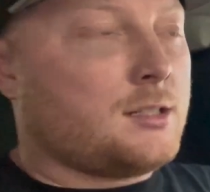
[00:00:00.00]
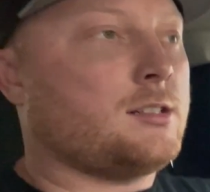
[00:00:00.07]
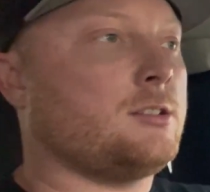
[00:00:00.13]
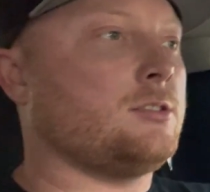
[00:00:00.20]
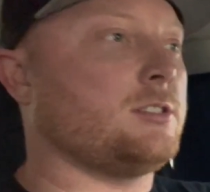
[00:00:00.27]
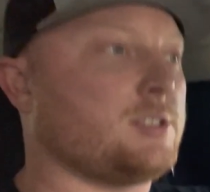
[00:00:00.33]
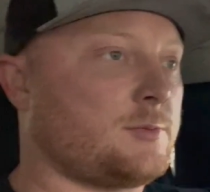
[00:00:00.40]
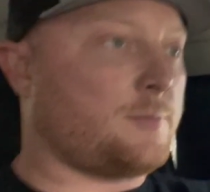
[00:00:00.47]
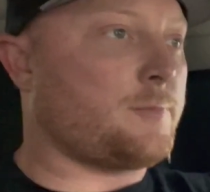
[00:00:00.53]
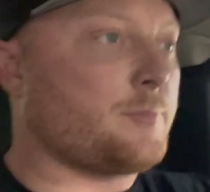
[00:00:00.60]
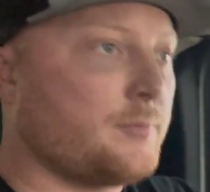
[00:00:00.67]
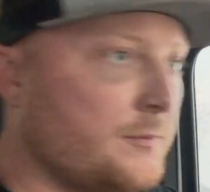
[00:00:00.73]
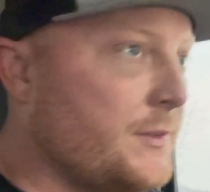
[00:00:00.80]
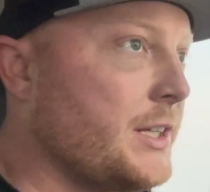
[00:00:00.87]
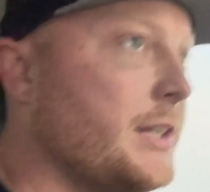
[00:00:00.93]
know this
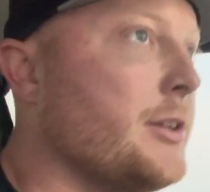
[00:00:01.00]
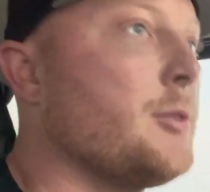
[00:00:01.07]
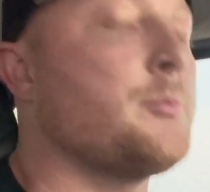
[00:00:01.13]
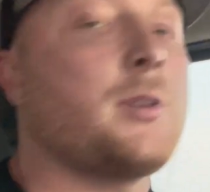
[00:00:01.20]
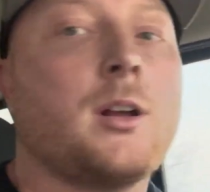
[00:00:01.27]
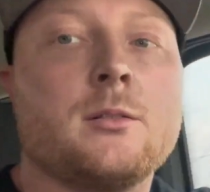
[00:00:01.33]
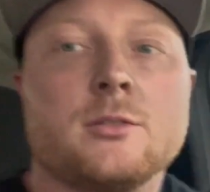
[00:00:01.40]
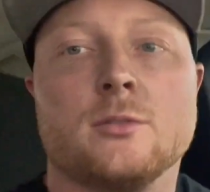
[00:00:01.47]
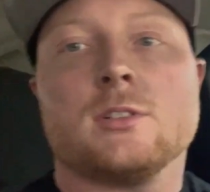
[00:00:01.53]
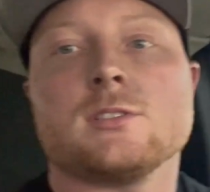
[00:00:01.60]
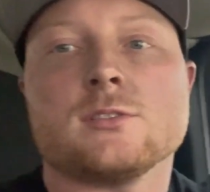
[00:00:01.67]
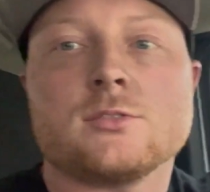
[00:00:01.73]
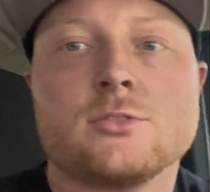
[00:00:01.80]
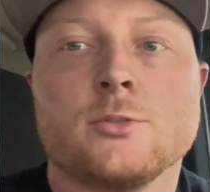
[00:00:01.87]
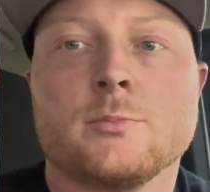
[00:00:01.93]
video probably
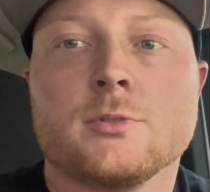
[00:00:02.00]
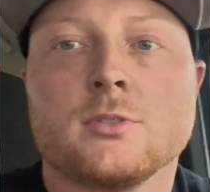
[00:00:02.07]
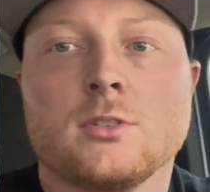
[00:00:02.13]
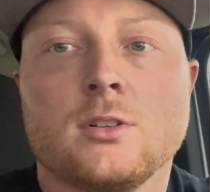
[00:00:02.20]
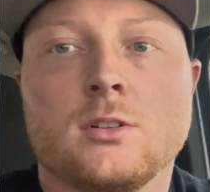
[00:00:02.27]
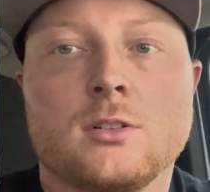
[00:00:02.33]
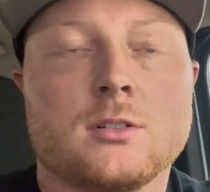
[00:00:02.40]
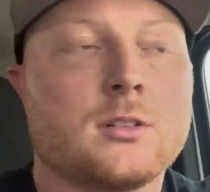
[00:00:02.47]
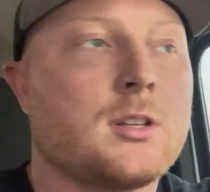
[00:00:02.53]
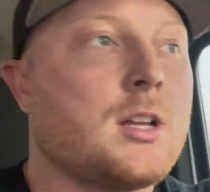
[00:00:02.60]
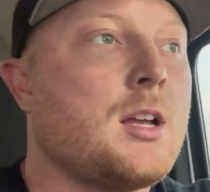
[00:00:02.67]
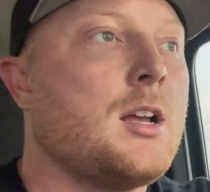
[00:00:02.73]
wasn't super long,